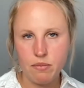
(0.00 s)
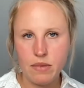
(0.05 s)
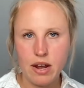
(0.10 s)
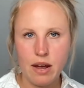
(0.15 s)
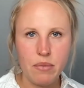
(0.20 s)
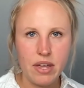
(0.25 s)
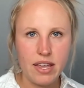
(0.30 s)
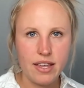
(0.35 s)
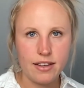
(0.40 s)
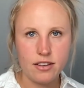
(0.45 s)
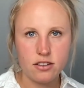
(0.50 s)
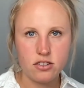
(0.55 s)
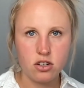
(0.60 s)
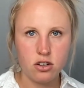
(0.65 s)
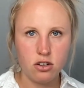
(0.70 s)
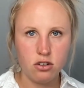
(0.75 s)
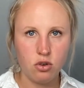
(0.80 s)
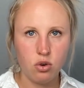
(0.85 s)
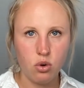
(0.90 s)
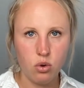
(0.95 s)
not making
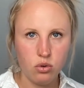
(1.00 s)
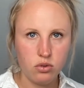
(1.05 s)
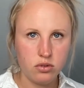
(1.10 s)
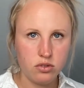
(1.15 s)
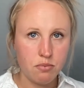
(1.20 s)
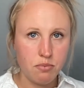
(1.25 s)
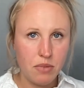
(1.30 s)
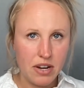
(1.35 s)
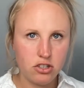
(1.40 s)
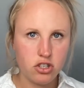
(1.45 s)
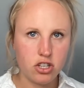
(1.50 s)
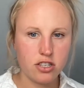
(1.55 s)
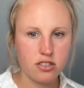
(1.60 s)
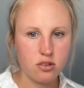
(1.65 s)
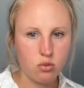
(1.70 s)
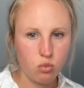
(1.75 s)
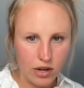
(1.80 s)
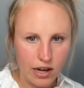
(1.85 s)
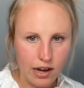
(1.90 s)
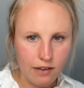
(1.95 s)
certain goals or metrics
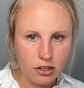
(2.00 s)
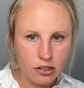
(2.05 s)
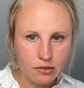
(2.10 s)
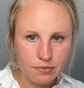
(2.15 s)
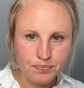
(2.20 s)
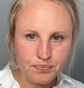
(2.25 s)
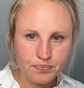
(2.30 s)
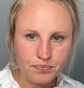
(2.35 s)
or whatever.